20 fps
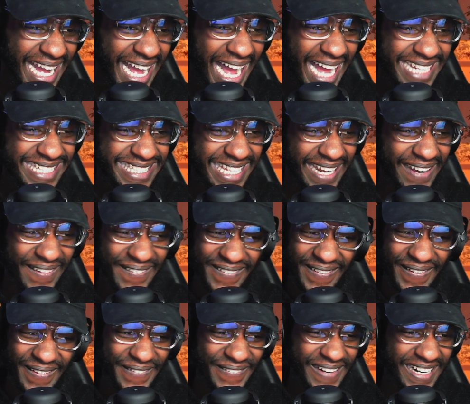I said, hold
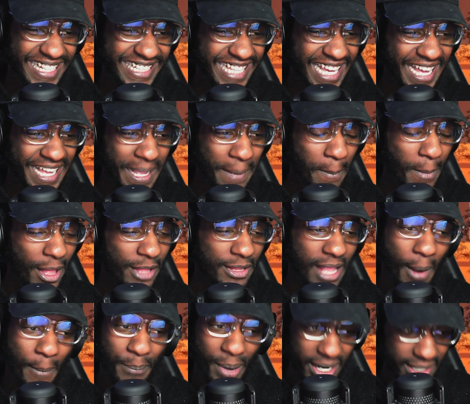on, man. Yeah, get
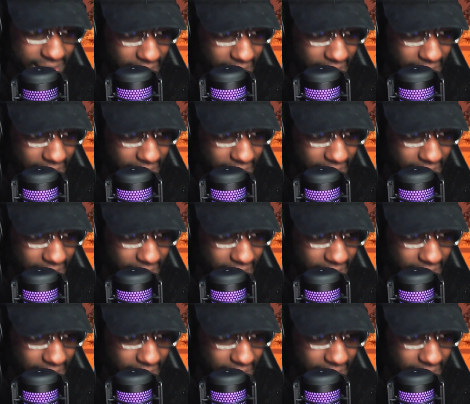now break